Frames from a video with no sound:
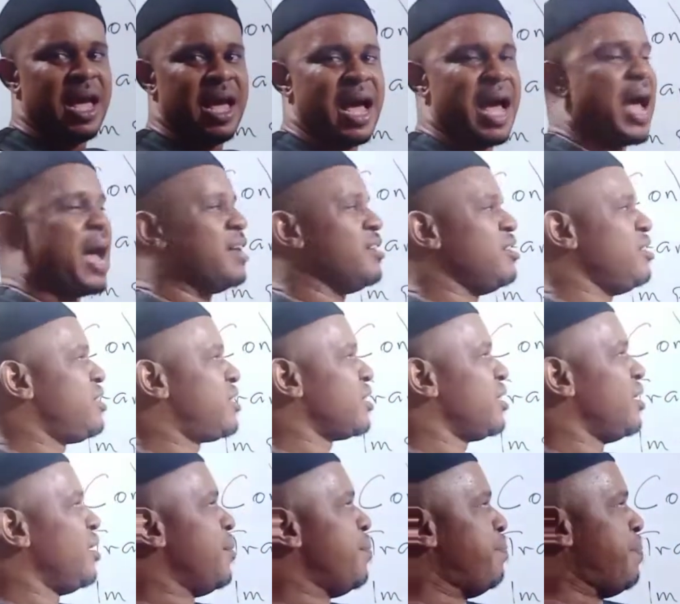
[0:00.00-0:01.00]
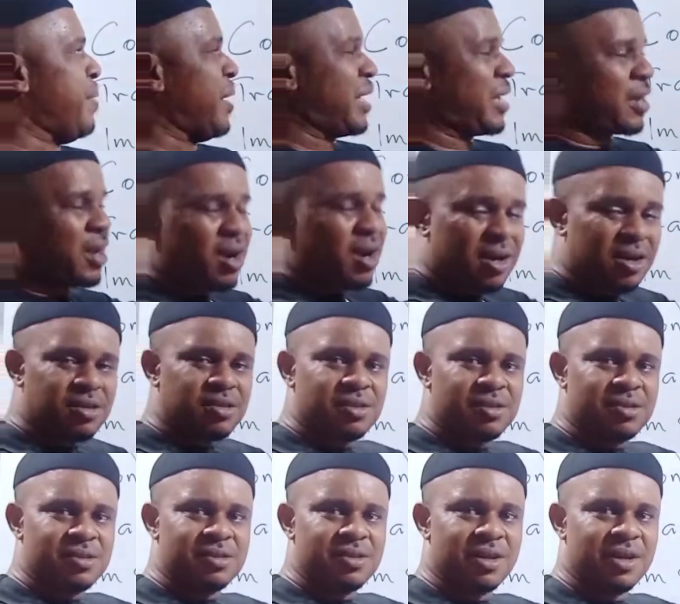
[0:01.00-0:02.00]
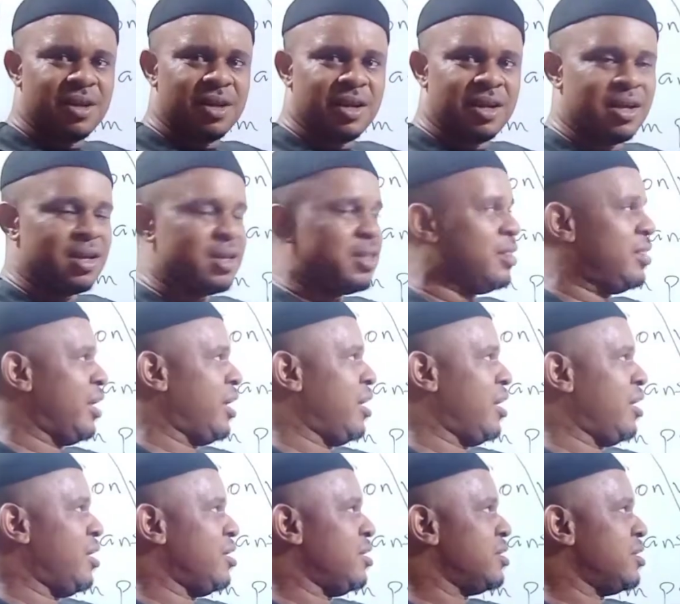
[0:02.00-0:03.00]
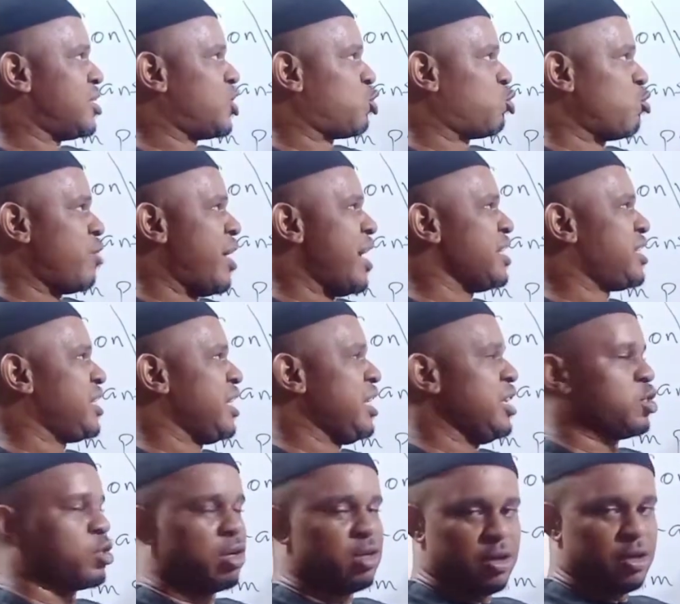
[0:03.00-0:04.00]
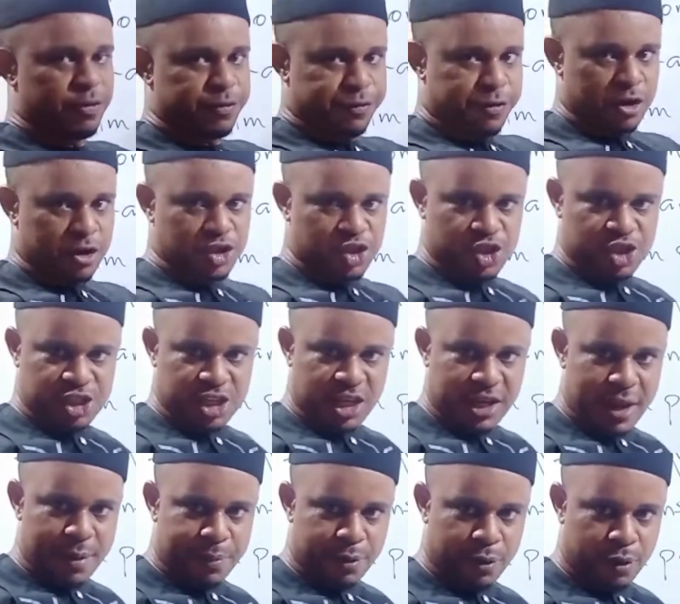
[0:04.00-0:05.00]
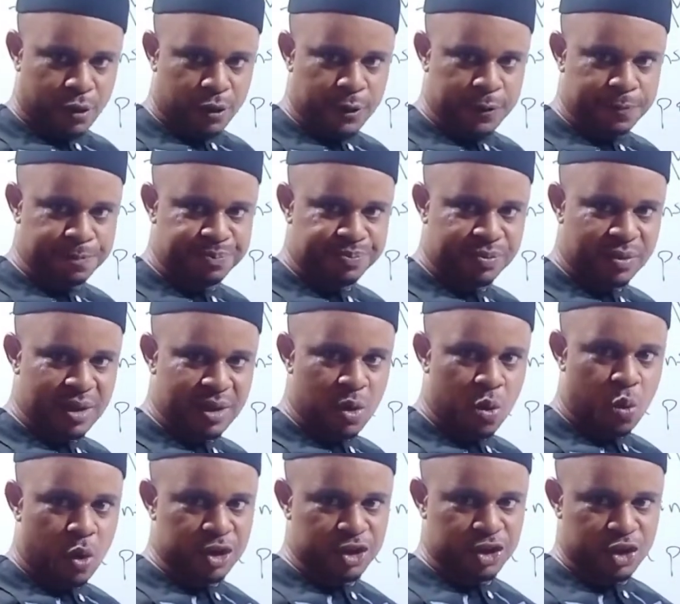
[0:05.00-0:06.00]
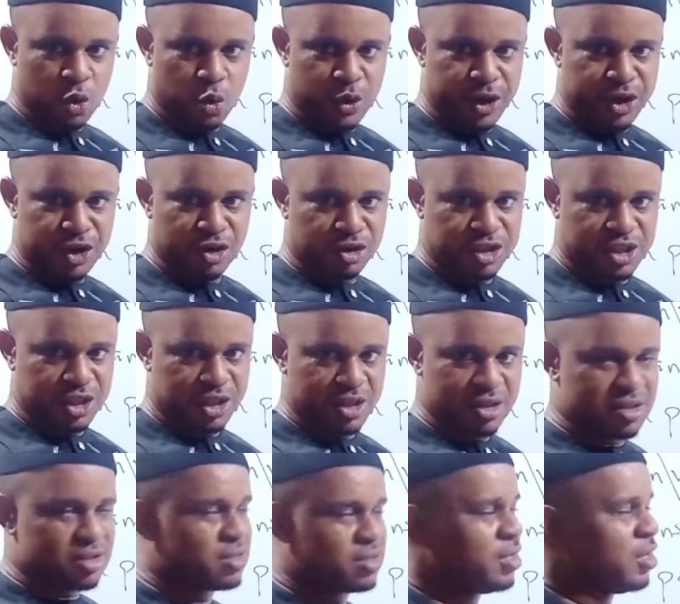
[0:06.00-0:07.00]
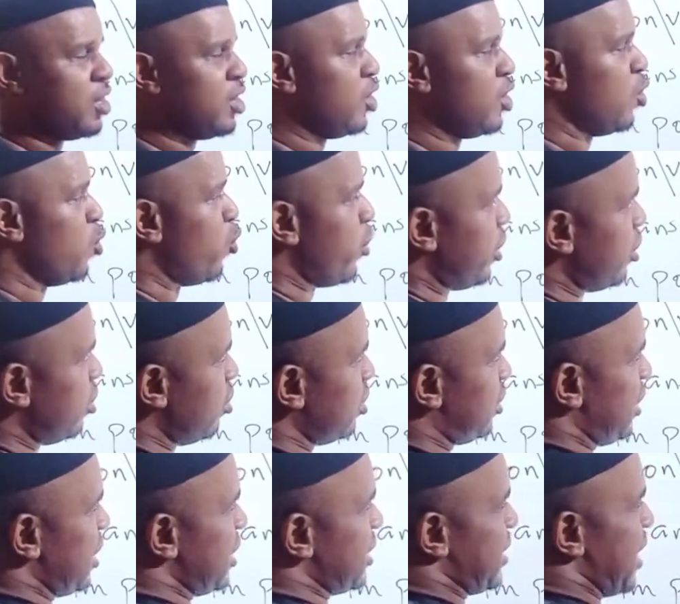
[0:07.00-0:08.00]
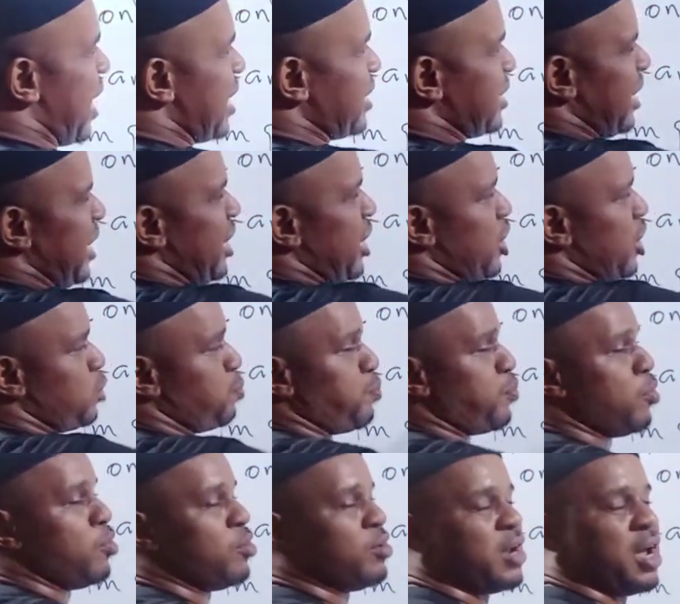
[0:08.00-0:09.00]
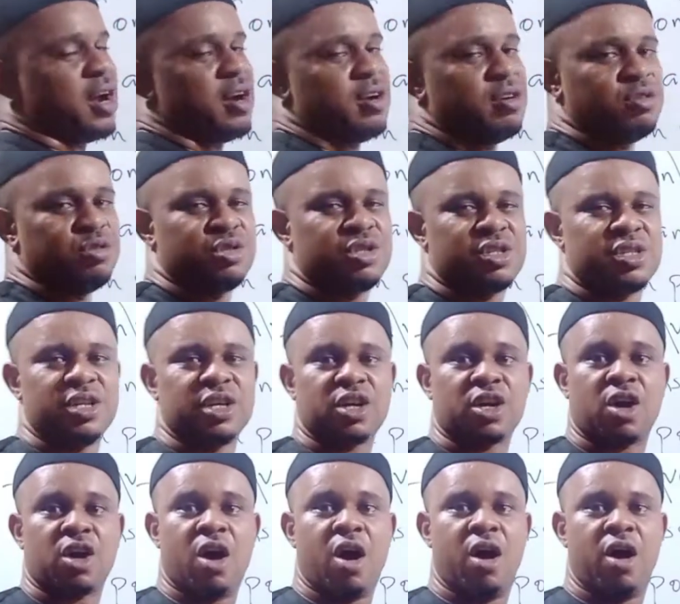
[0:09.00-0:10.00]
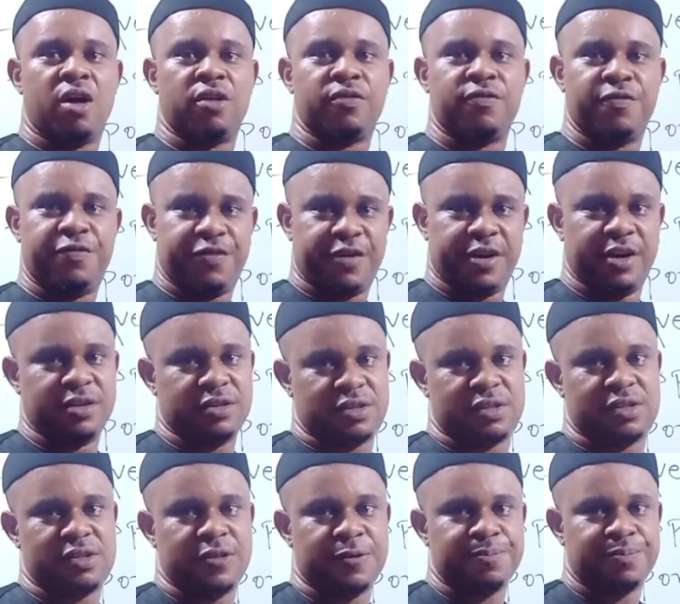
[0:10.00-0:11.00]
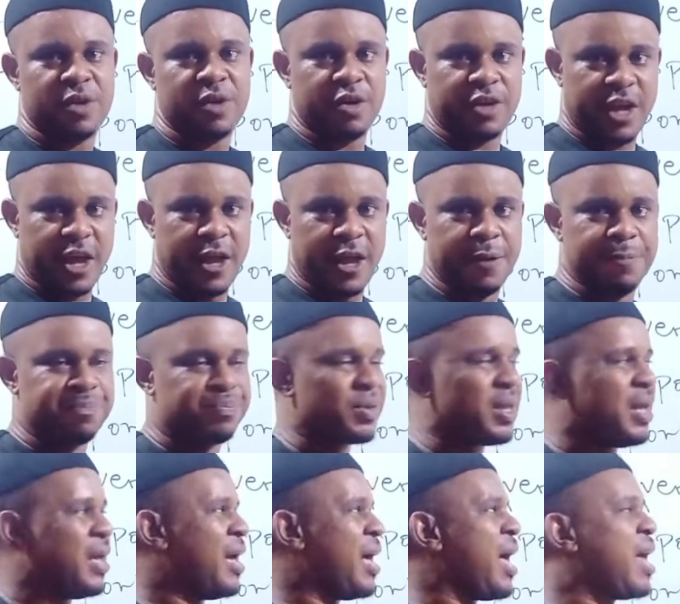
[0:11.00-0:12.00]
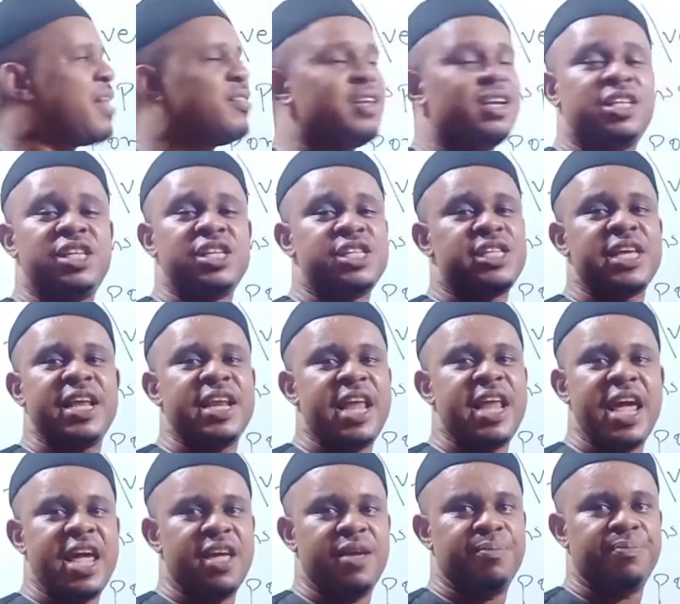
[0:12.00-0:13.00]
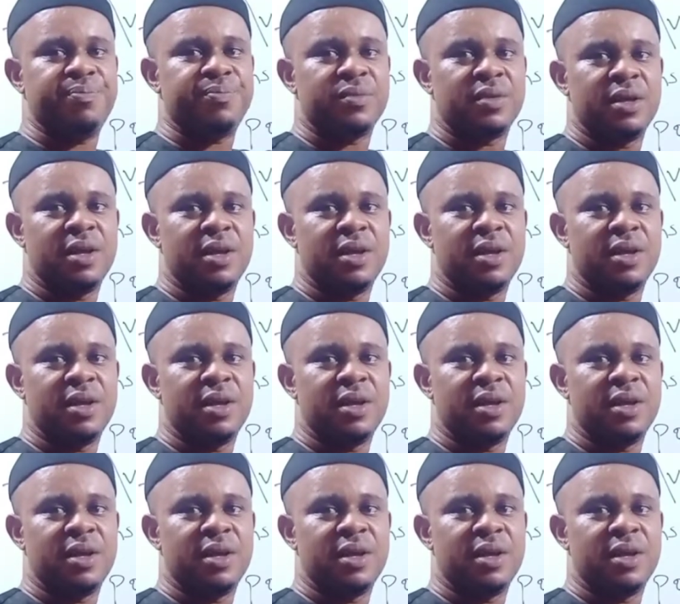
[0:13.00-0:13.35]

And because the stress is on the first syllable, what do we notice? We notice that it is pronounced convert, okay? And it is a name.